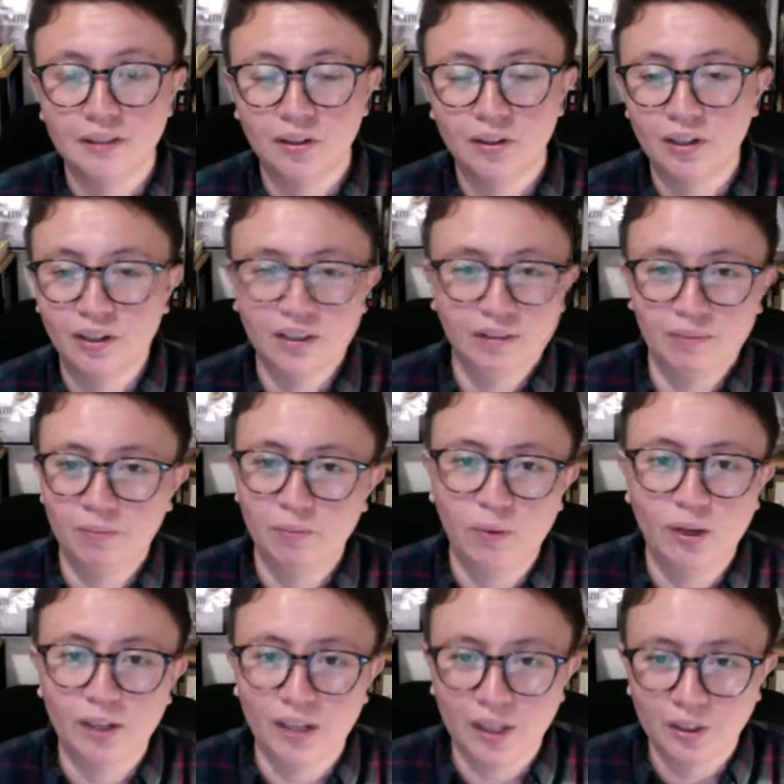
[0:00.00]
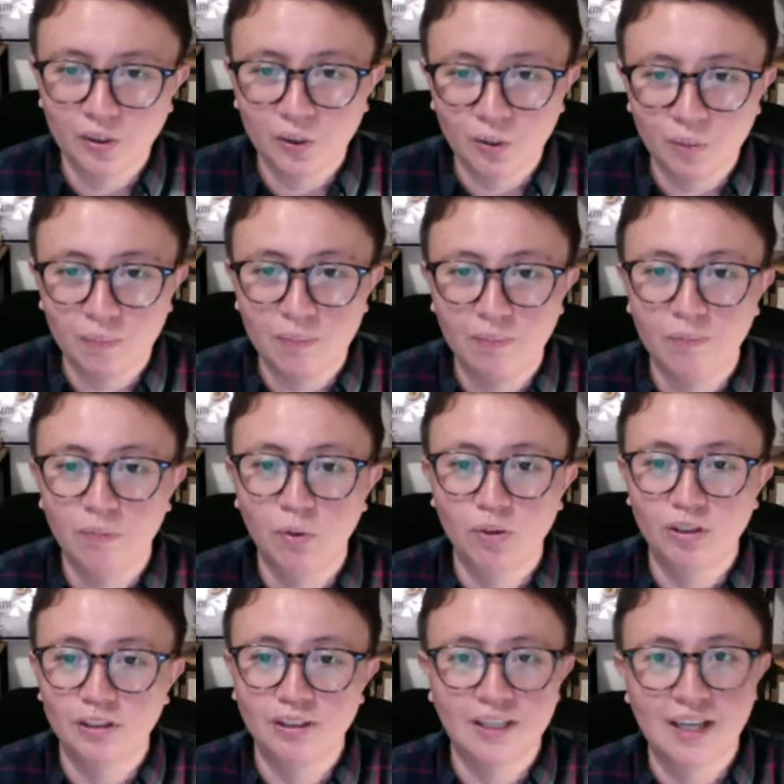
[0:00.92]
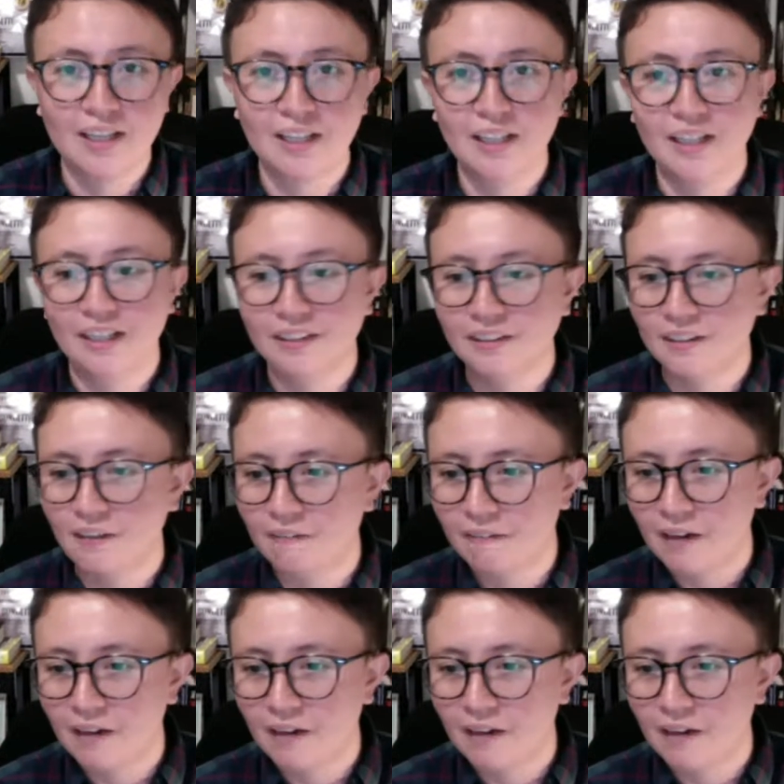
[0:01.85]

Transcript: or where I go motorcycling and stuff.